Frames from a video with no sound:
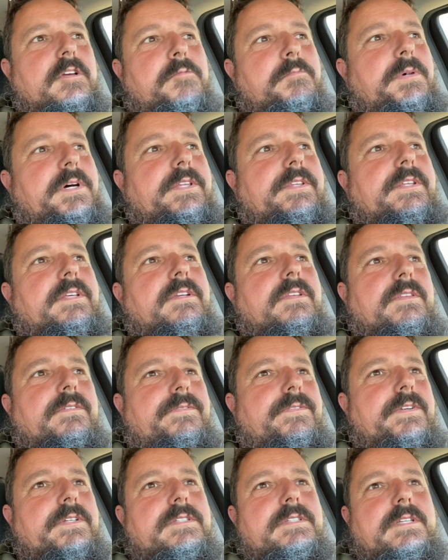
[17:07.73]
By the end of the
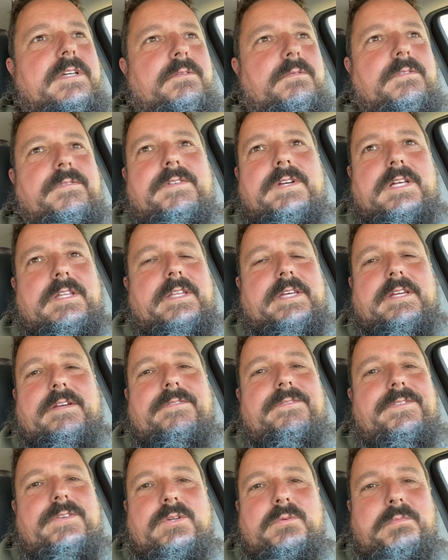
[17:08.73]
free sale, we've got like a
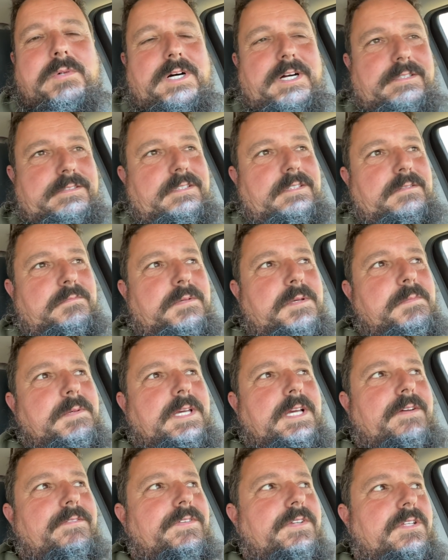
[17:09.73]
few boxes, maybe
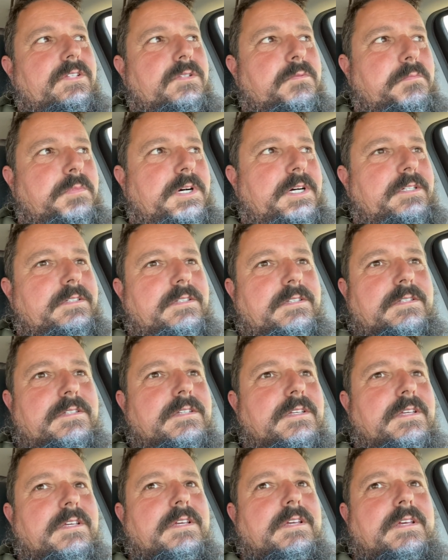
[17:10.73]
half a dozen boxes.